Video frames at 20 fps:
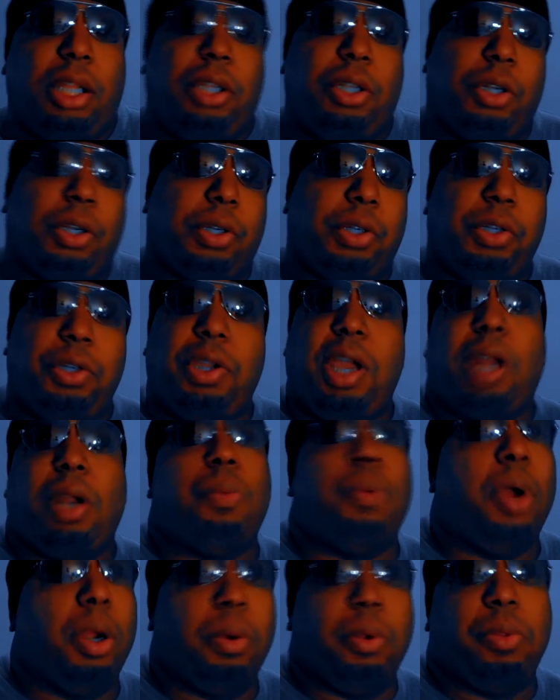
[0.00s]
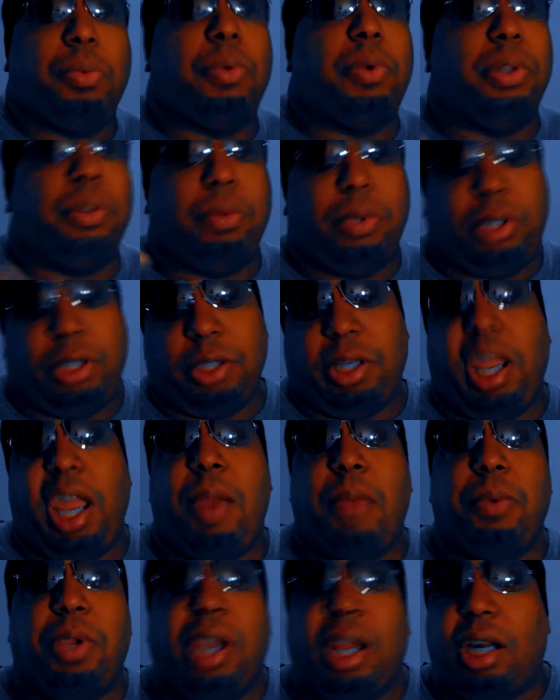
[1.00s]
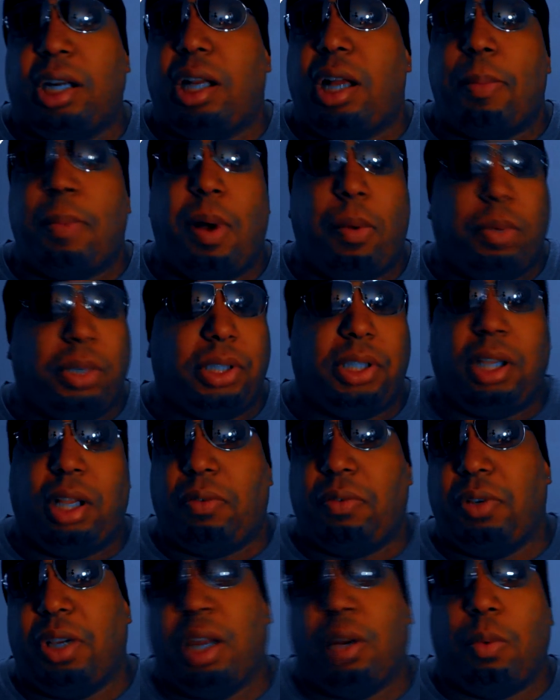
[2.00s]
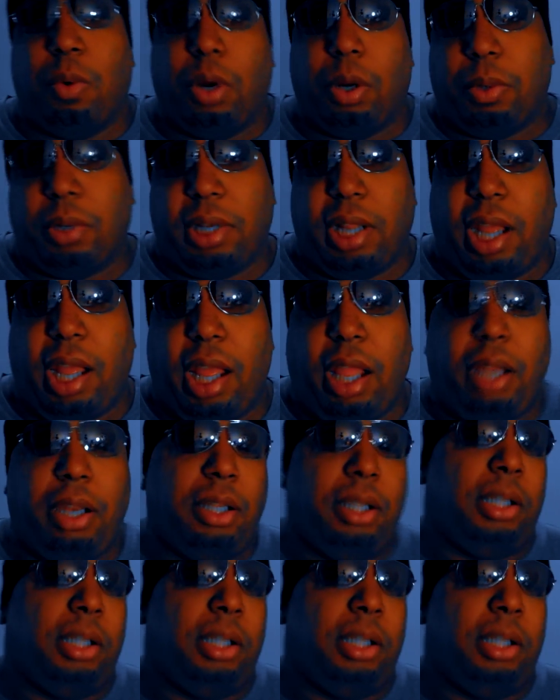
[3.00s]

You got to work with your camera. You got to come up with stuff. You got to work with that.